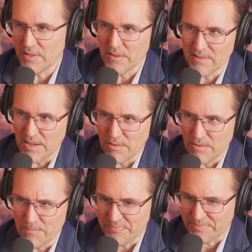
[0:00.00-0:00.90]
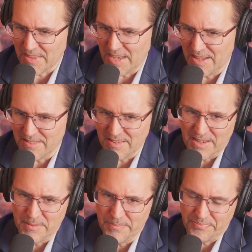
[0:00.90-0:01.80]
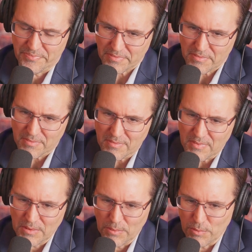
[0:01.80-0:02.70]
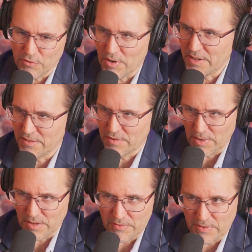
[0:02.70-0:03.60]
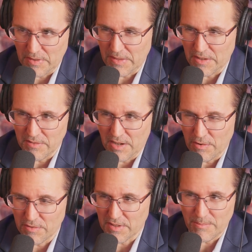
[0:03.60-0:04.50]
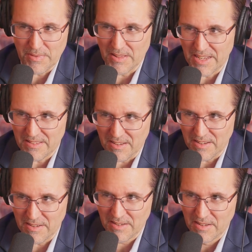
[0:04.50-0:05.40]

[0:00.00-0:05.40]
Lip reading: this letter and it said, we're trying to raise $50,000 to keep the lights on.